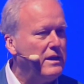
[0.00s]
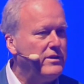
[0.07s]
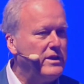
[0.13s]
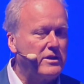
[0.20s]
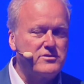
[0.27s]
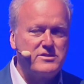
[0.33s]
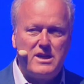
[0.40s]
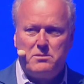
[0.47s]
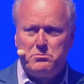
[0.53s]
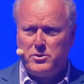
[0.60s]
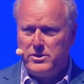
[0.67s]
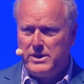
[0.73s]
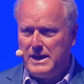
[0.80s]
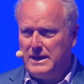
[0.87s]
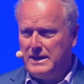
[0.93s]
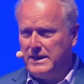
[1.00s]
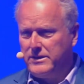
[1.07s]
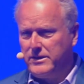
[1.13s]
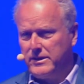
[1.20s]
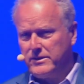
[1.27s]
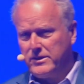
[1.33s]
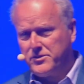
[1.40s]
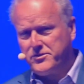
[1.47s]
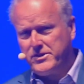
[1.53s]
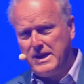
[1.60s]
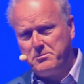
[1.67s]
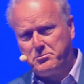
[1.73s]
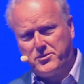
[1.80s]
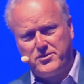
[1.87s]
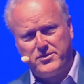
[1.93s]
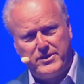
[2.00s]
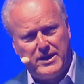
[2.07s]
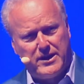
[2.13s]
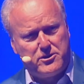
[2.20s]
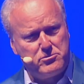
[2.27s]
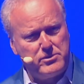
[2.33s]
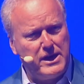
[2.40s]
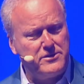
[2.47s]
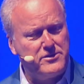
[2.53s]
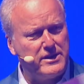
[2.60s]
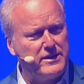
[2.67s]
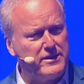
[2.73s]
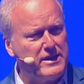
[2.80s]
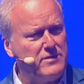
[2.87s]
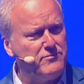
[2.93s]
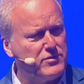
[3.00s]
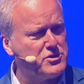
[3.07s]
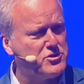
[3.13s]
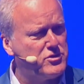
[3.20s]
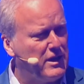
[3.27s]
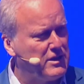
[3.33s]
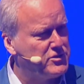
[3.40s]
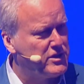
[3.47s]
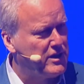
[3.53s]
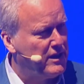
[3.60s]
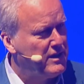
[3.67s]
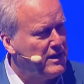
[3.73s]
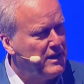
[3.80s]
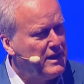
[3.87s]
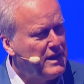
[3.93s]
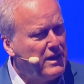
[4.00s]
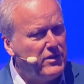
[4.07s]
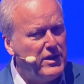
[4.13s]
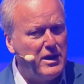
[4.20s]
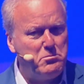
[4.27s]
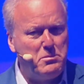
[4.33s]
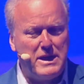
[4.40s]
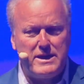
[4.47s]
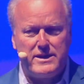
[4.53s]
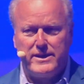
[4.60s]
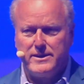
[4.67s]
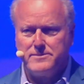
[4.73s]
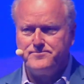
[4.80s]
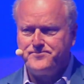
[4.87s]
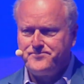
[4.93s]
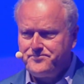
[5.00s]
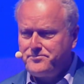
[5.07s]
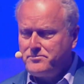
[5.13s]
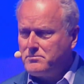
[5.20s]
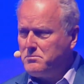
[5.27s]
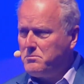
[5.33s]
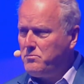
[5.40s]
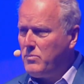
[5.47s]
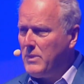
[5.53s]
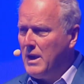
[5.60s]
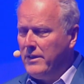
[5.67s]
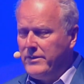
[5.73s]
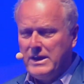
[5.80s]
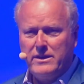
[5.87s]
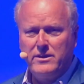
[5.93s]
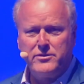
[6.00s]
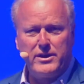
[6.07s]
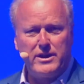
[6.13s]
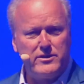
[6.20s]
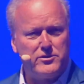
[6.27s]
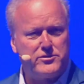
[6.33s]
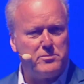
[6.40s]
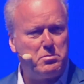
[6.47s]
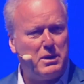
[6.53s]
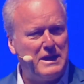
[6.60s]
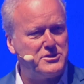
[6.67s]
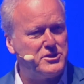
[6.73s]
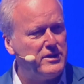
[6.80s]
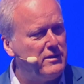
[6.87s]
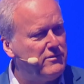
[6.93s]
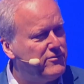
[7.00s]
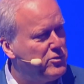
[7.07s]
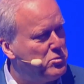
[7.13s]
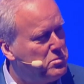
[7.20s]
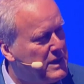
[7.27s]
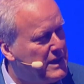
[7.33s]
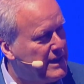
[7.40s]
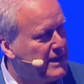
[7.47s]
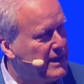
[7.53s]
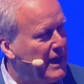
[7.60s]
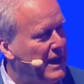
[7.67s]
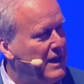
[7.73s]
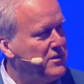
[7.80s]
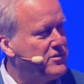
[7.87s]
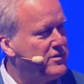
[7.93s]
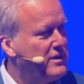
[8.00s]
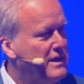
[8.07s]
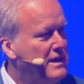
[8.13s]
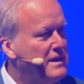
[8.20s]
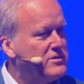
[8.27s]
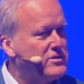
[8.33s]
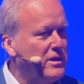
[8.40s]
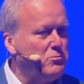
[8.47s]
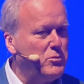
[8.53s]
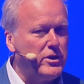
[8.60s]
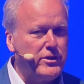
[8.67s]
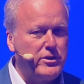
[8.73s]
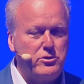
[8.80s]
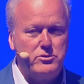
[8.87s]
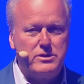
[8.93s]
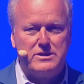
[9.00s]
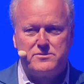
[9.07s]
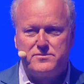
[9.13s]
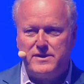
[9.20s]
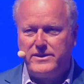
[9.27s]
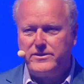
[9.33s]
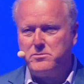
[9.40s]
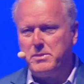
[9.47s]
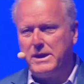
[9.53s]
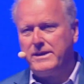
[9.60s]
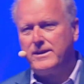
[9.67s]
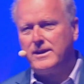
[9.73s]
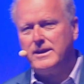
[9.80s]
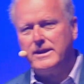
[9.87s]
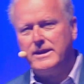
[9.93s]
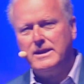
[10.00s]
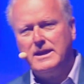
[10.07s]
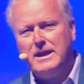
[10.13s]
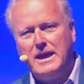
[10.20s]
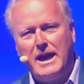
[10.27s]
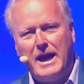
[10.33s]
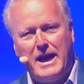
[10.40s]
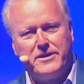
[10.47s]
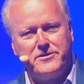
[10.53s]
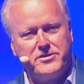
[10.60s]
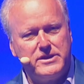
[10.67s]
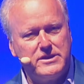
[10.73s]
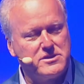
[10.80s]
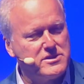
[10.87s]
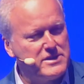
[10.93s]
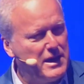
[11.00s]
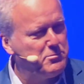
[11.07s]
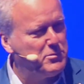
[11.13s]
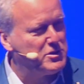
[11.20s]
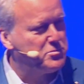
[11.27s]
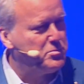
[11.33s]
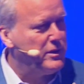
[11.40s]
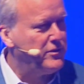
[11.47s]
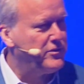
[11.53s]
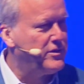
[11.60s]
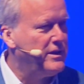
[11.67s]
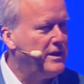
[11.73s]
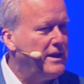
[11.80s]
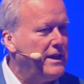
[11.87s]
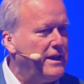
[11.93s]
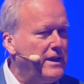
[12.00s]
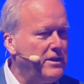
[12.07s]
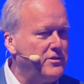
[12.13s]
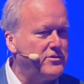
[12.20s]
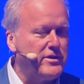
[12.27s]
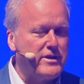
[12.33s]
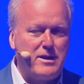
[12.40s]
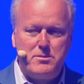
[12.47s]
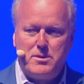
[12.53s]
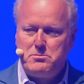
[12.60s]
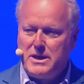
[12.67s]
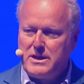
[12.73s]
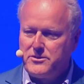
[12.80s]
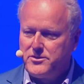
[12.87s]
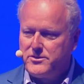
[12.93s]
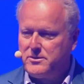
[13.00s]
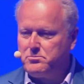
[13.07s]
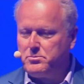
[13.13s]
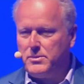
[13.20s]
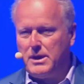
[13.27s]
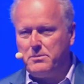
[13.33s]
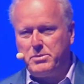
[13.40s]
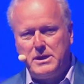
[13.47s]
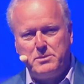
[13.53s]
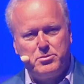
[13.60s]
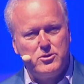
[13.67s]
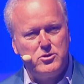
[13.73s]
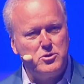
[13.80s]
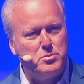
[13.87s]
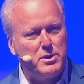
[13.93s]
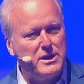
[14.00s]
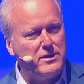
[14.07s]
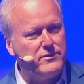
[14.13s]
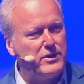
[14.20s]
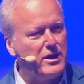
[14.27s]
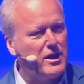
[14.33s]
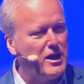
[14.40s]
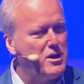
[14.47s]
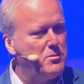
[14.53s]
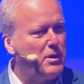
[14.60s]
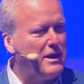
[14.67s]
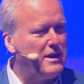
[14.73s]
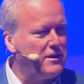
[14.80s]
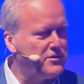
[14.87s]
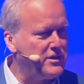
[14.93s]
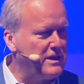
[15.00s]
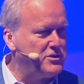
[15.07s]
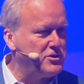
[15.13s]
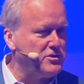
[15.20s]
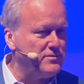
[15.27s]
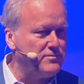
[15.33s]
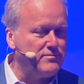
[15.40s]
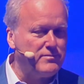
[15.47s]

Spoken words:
the example they're leading and the steps they're creating and the infrastructure they're making. And the other thing that's a pleasure for me as someone who is fundamentally anti-establishment is that I'm amongst people who believe in globalization,